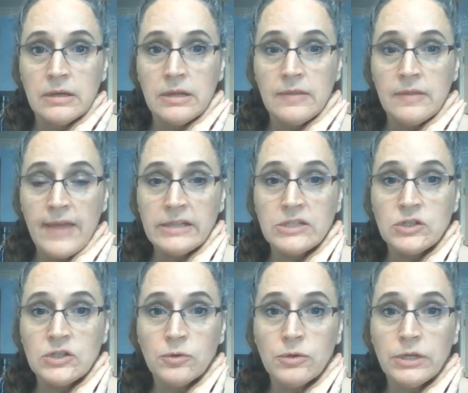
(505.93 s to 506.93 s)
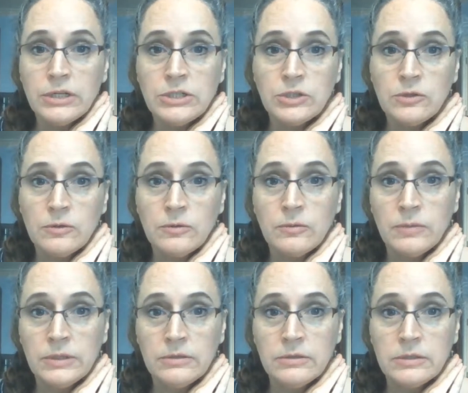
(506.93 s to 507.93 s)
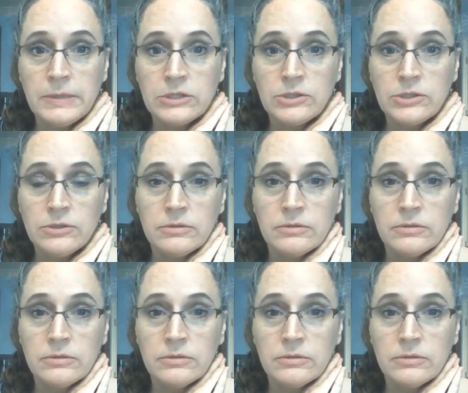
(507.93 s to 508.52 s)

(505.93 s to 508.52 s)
that's your issue with those pictures.